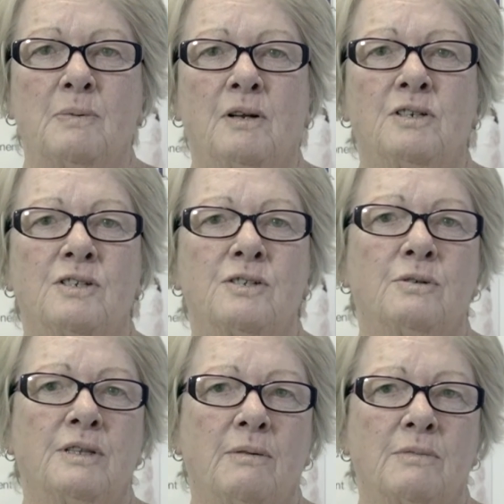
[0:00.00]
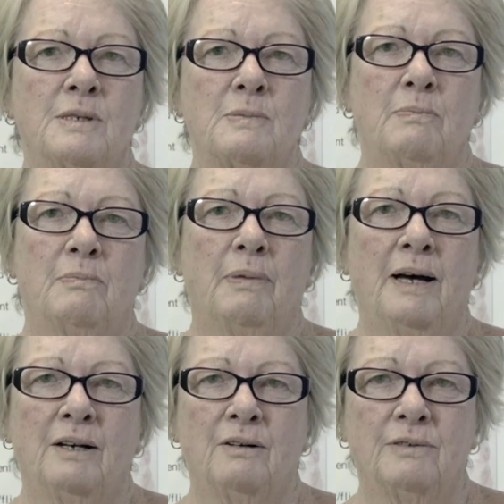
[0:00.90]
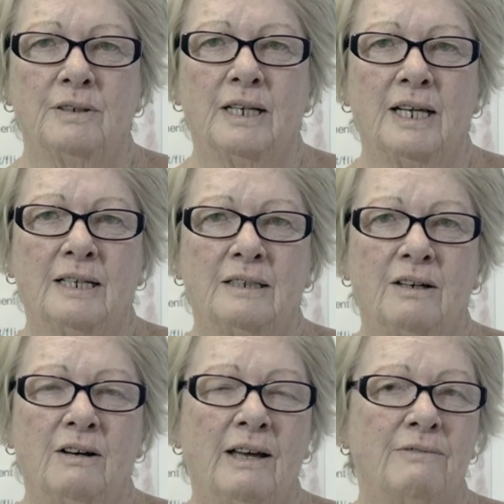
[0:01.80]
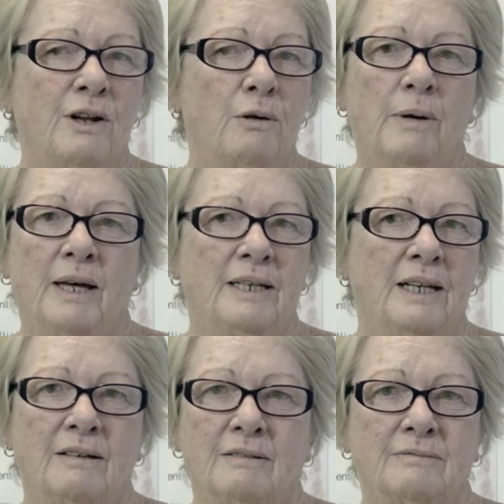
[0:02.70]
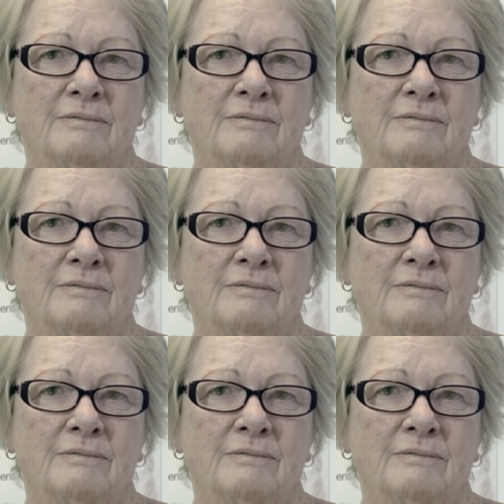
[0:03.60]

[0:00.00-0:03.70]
but I just thought that was part of it, and I have no pain now.